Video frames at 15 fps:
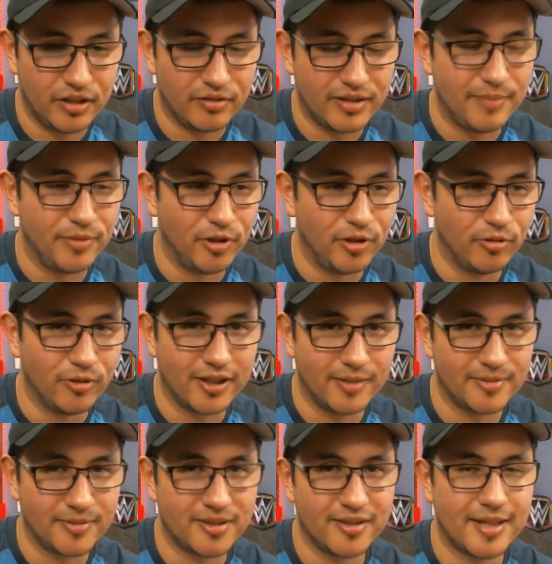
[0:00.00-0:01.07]
debut when it
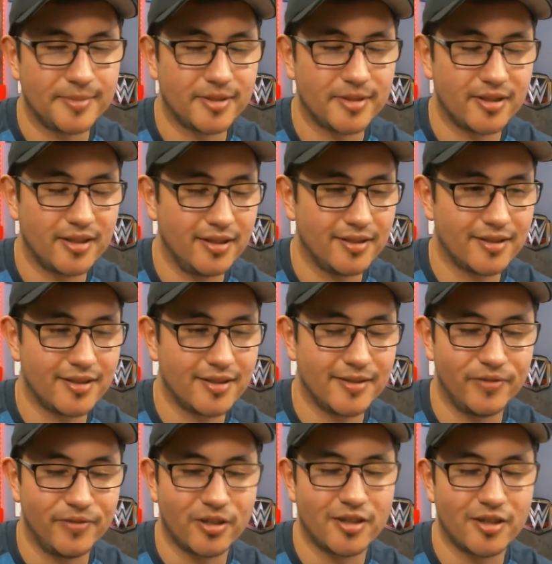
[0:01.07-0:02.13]
comes to the Samsung Galaxy
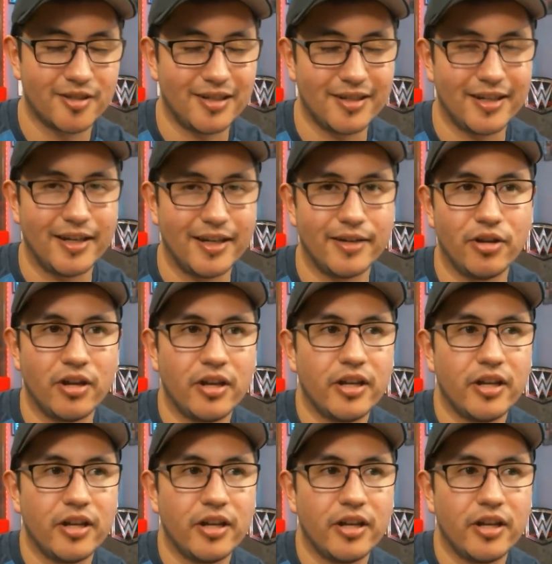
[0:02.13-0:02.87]
Fold, because again,